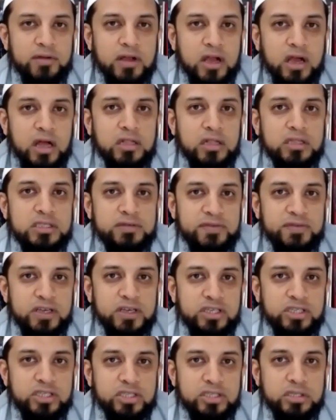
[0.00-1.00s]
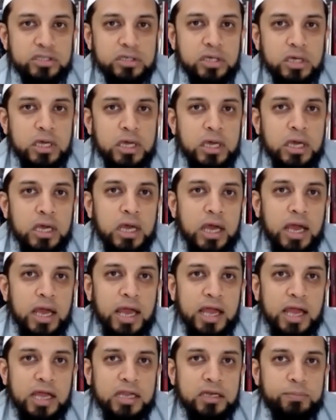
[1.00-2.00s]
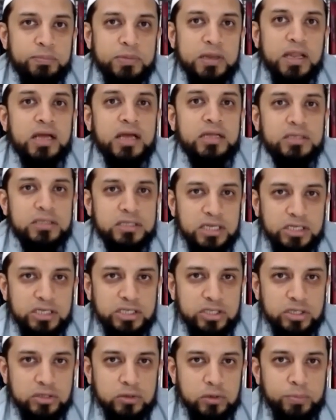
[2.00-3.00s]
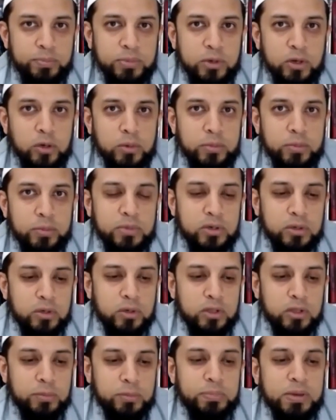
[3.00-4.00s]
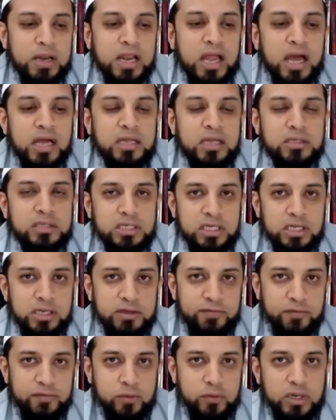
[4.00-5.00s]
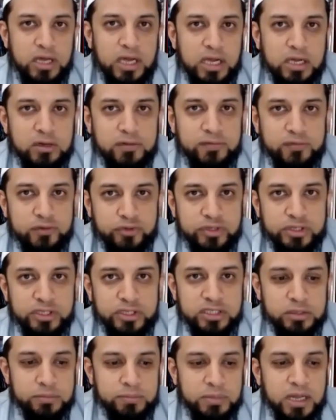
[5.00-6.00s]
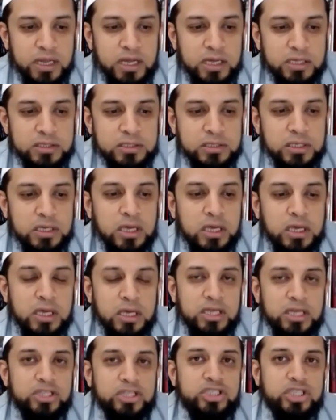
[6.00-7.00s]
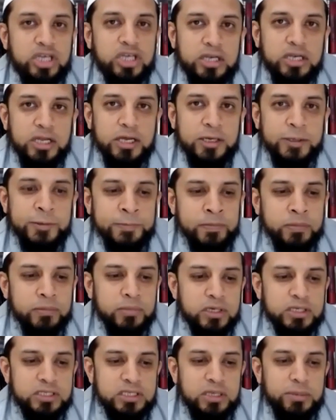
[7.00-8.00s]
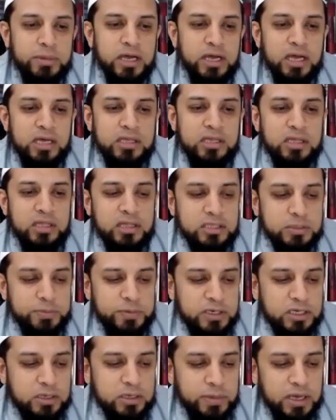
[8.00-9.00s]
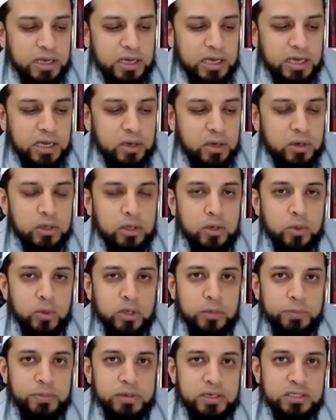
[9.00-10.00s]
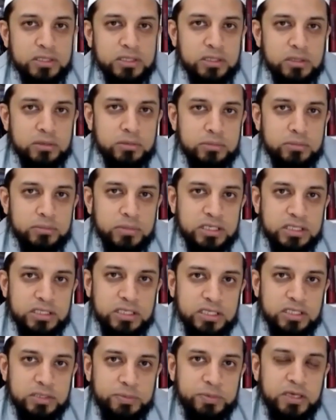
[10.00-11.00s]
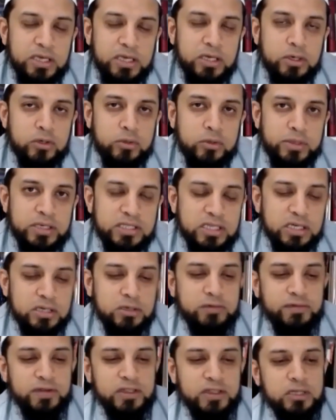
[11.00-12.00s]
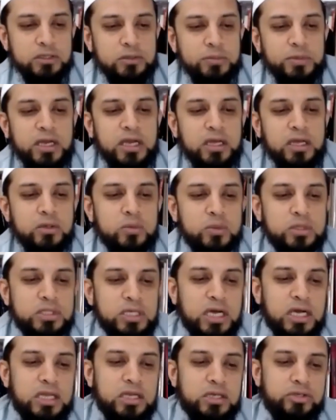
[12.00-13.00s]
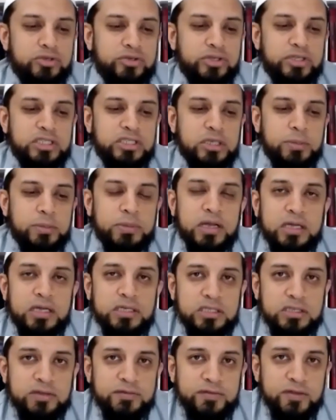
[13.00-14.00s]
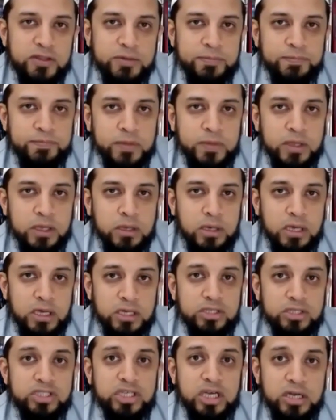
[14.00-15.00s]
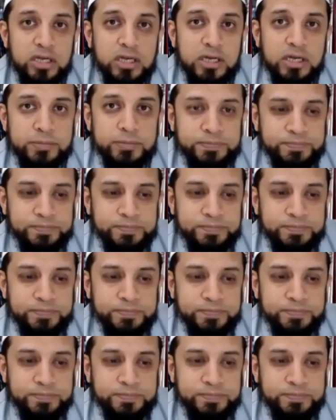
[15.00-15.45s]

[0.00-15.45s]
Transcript: cultivation and plantation or the planting, if you like, of trees and plants in Jannah. Because some hadith speak about how when a person makes tasbih or makes dhikr of Allah subhanahu wa ta'ala, trees are planted for them in Jannah.